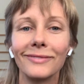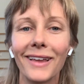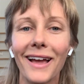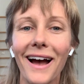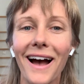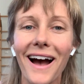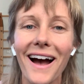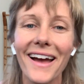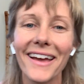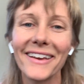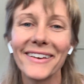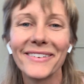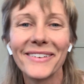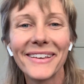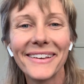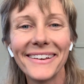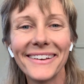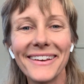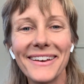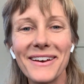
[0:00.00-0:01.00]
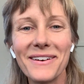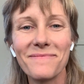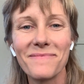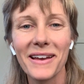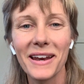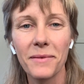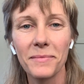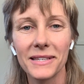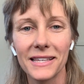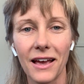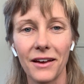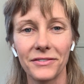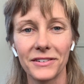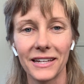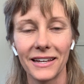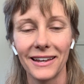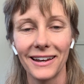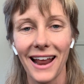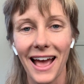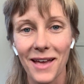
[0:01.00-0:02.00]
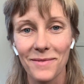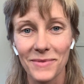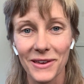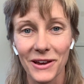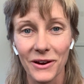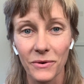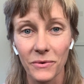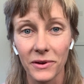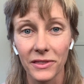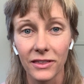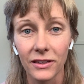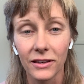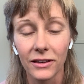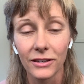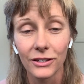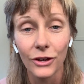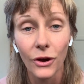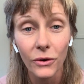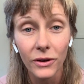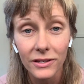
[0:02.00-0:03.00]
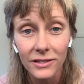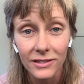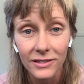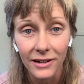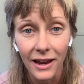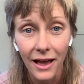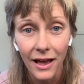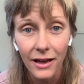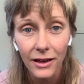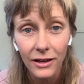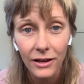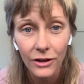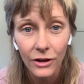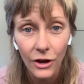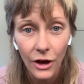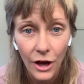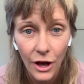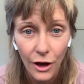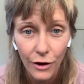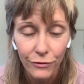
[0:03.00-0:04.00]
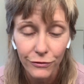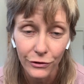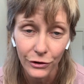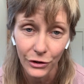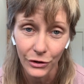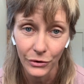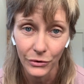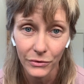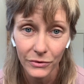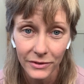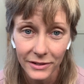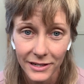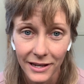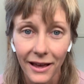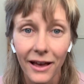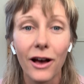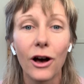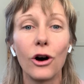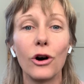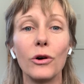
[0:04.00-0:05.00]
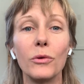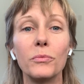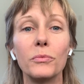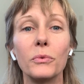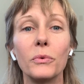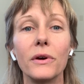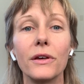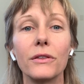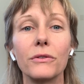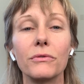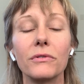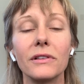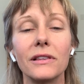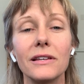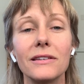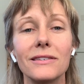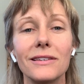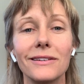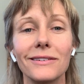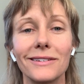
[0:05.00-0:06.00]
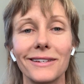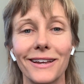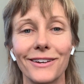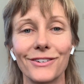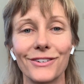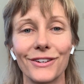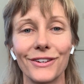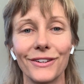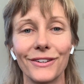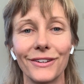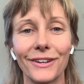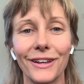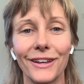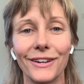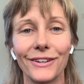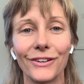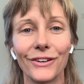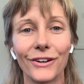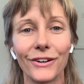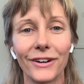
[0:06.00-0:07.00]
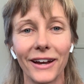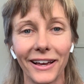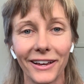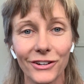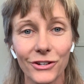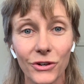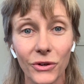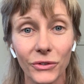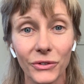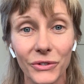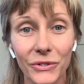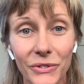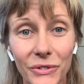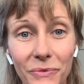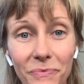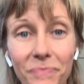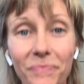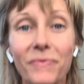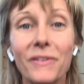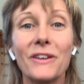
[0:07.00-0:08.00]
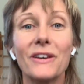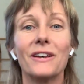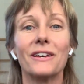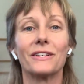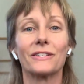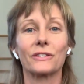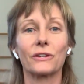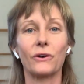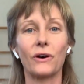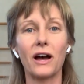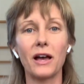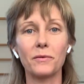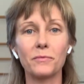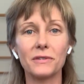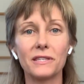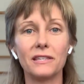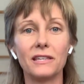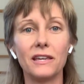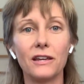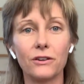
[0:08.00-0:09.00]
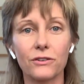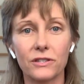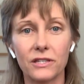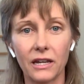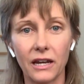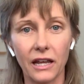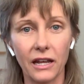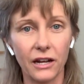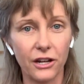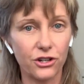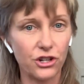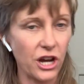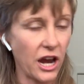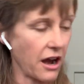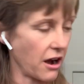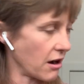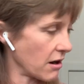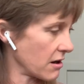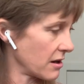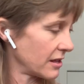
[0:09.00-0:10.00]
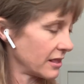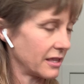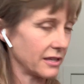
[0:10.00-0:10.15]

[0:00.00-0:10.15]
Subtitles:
Hi, my name is Afton. I'm here with a yoga snack for you to help with releasing tension in your neck and shoulders. So I'm here sitting in a chair.